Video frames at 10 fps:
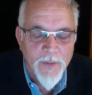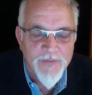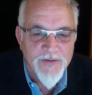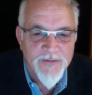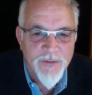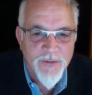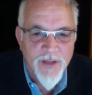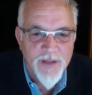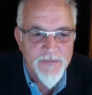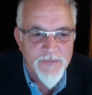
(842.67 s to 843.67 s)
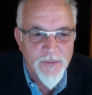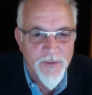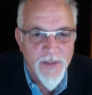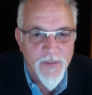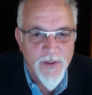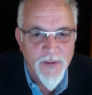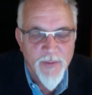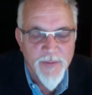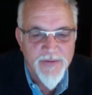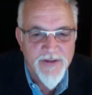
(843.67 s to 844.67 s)
since 2014, when I
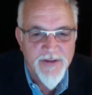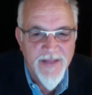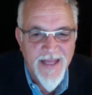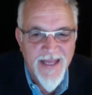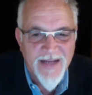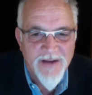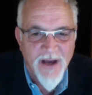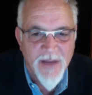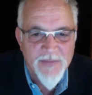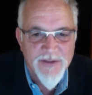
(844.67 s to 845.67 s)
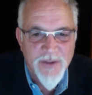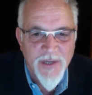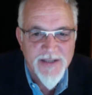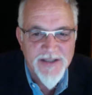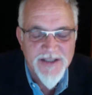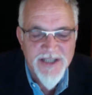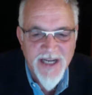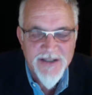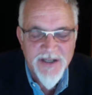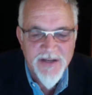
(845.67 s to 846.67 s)
represented the End Times New Age
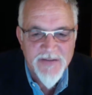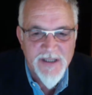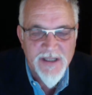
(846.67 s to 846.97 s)
changeover,